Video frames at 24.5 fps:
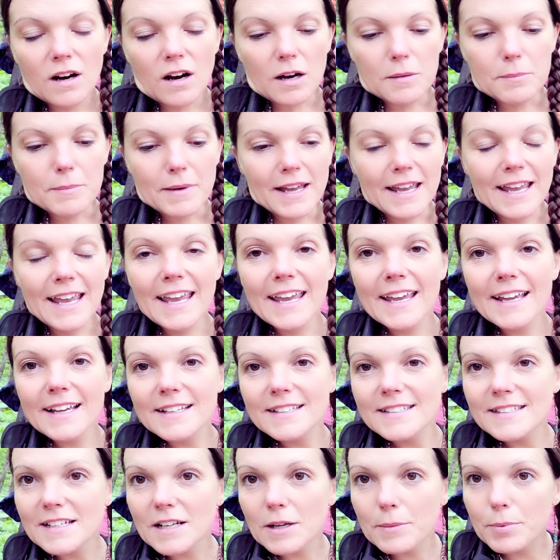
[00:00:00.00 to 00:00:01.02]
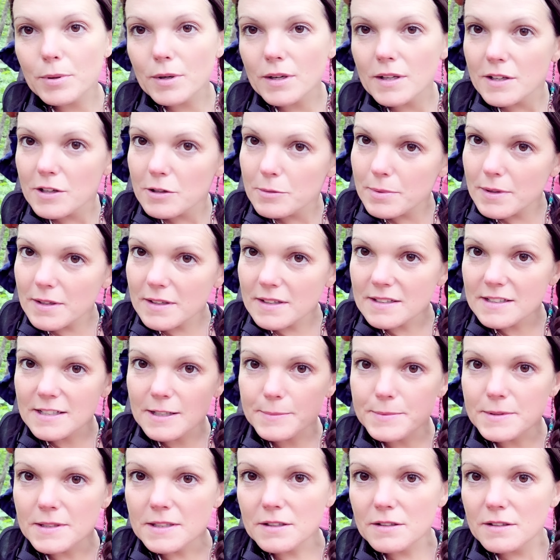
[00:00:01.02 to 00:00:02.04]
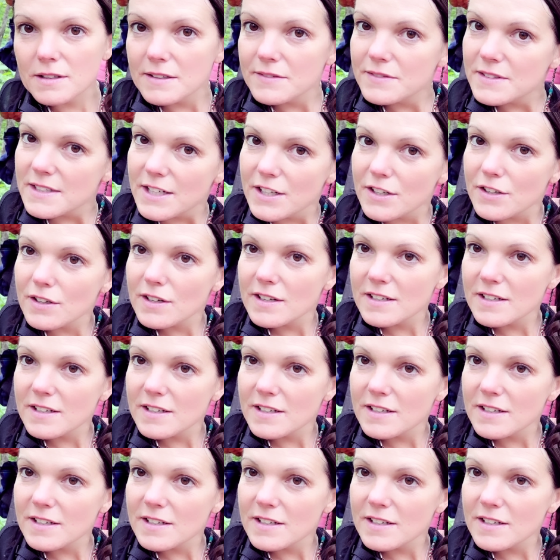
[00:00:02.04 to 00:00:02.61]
on my hands and I'll put a little bit on the tips of Little Leaf's ear